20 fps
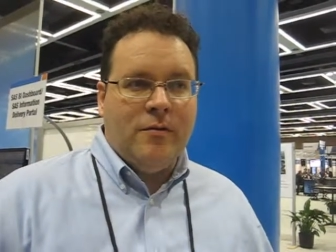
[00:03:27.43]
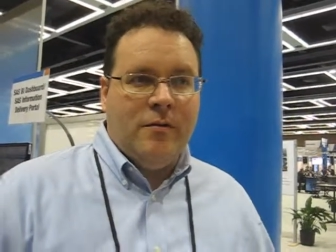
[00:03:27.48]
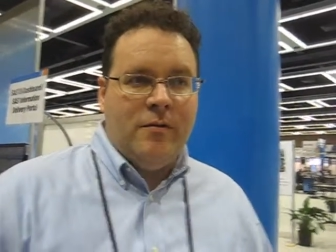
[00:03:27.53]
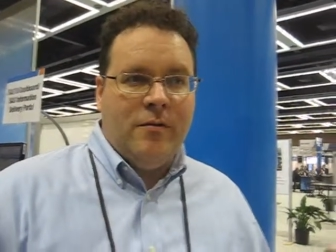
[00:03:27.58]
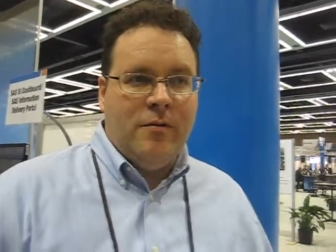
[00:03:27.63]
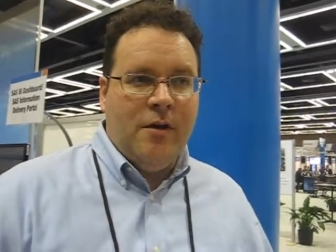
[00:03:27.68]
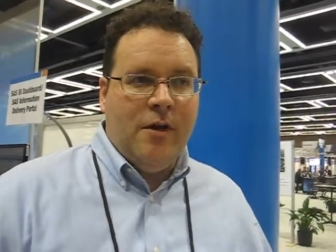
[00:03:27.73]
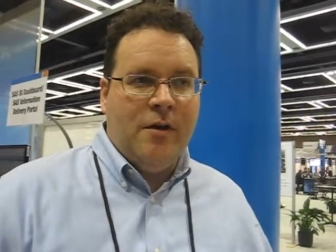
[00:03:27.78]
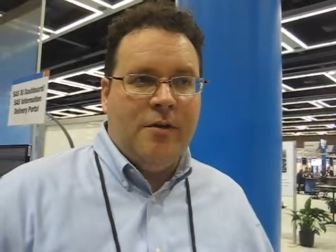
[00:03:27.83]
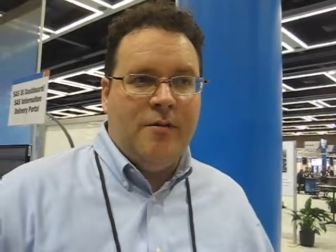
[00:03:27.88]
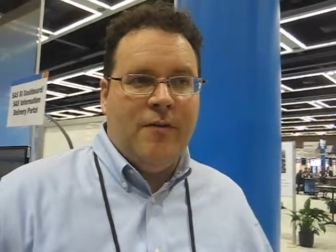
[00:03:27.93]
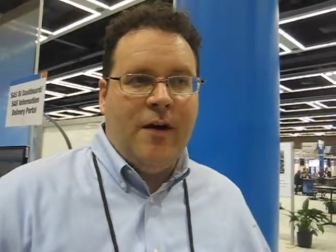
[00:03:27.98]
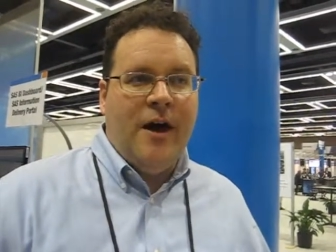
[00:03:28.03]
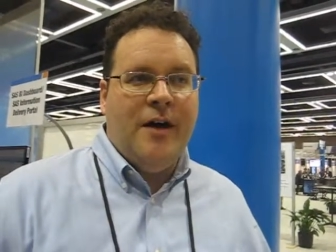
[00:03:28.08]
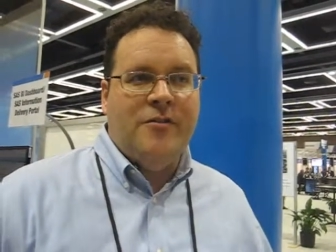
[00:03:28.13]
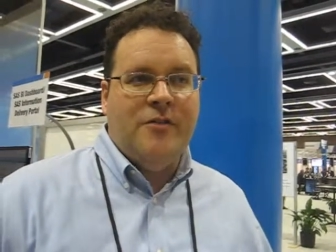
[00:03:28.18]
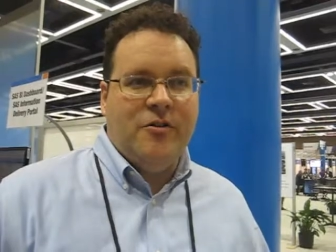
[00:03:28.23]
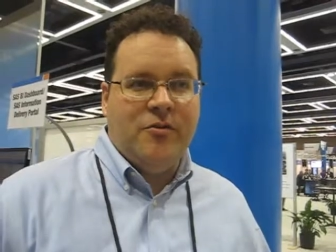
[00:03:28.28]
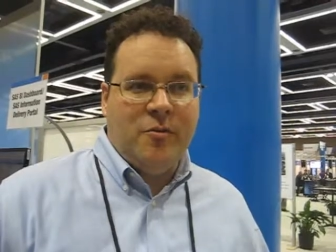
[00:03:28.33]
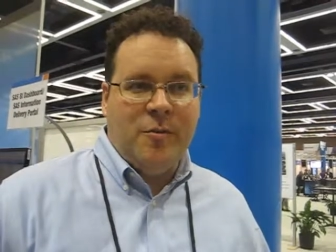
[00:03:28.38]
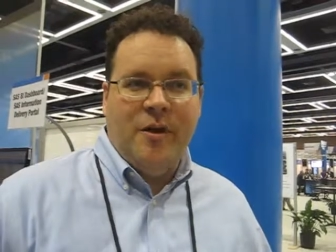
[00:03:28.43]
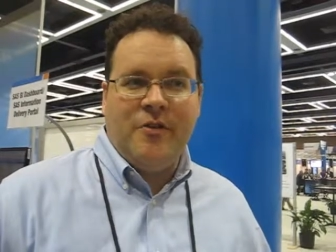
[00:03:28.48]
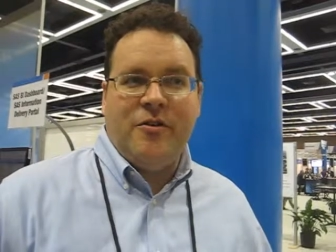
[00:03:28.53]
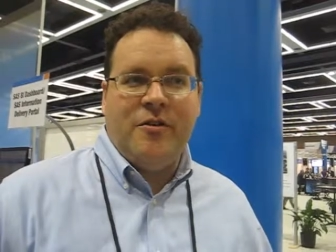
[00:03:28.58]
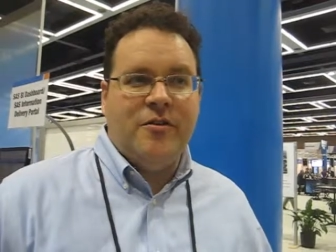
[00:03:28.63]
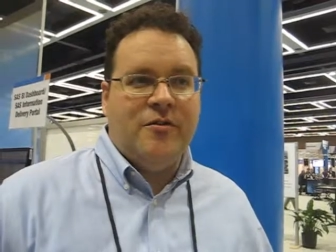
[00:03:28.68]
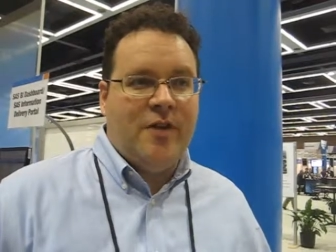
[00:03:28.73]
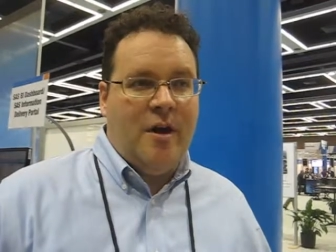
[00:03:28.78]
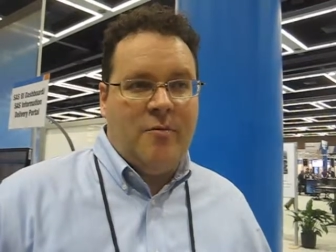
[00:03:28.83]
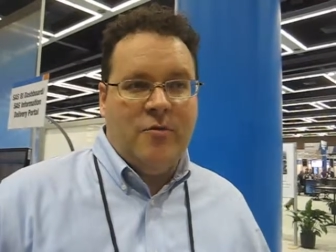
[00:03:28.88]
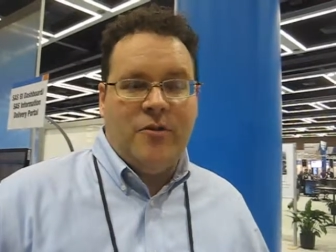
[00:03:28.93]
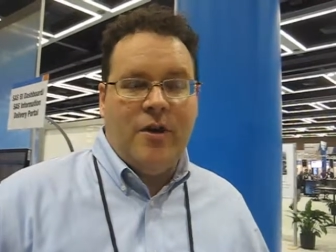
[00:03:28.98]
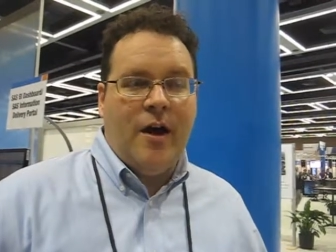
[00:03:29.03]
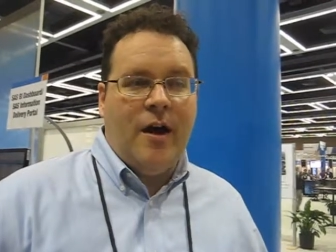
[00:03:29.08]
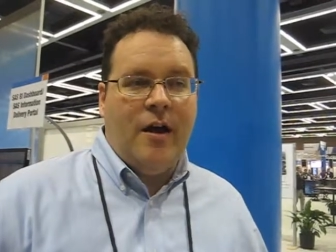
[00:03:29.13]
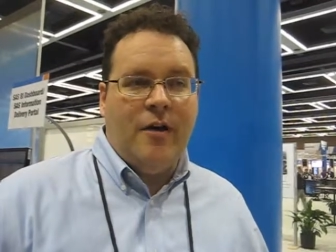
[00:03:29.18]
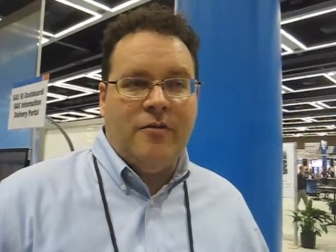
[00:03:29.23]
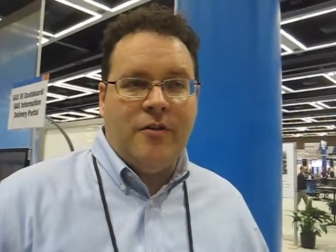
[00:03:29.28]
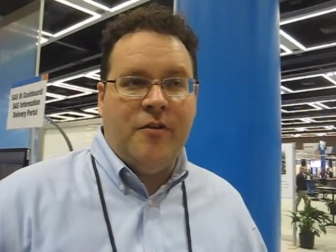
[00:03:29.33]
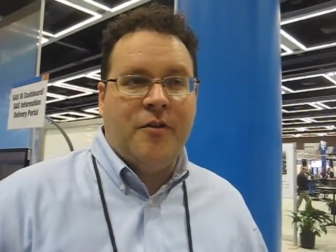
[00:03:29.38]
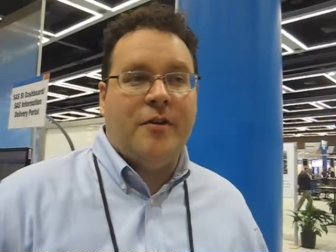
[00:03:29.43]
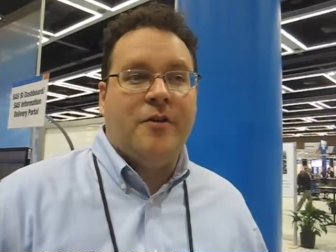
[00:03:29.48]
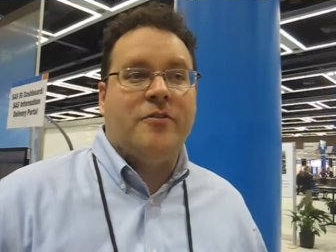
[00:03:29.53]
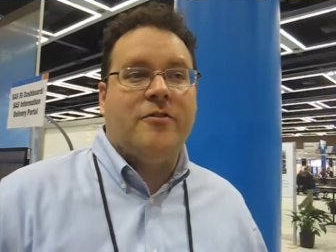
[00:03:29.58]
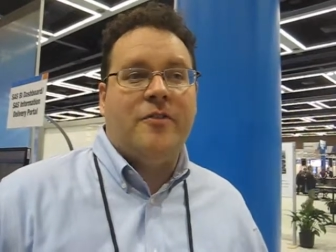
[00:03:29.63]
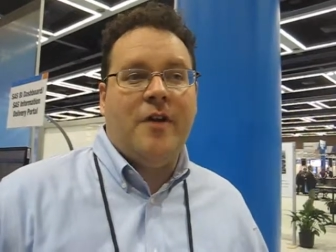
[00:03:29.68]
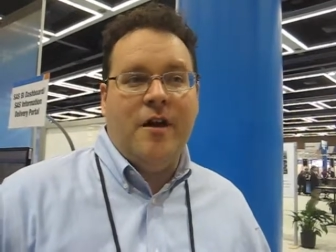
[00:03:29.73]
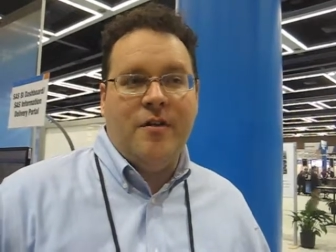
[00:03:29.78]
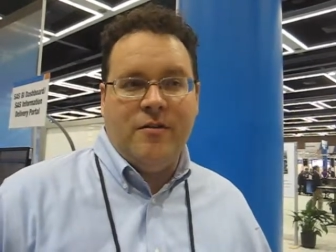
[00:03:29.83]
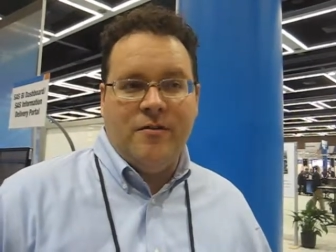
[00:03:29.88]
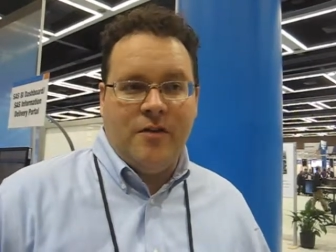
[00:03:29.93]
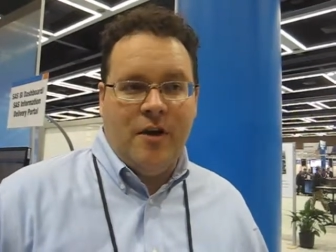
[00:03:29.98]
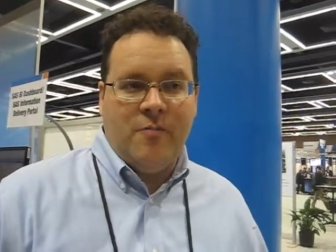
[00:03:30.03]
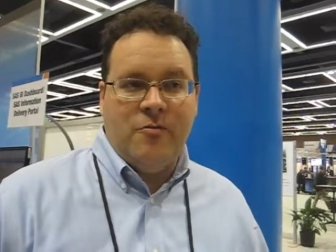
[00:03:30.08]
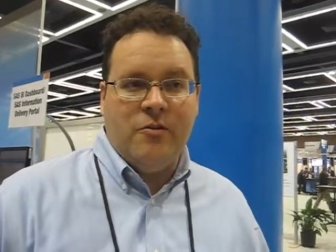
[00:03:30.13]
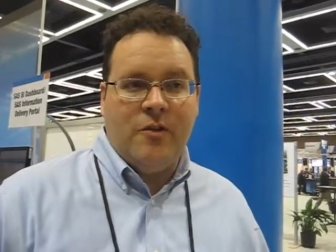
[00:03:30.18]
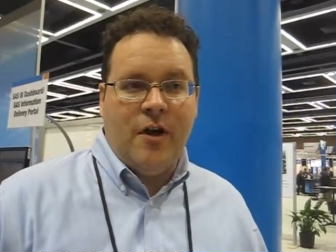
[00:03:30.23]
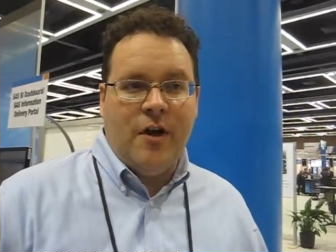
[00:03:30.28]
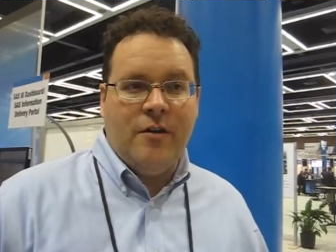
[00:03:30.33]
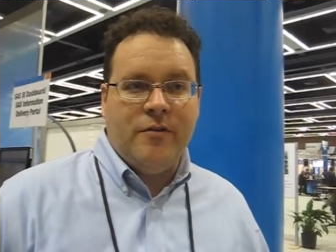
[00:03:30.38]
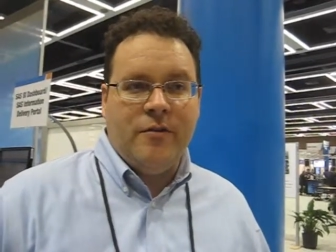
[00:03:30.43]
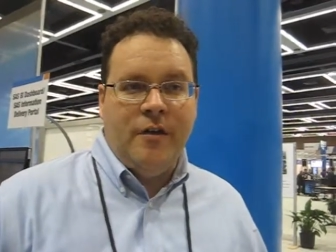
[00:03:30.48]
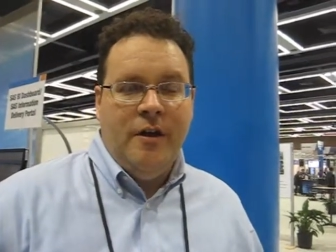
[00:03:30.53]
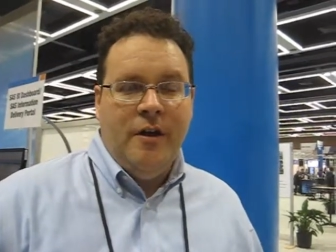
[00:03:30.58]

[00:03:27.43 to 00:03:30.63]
the devices are basically the same size, and they're going to stay the same size.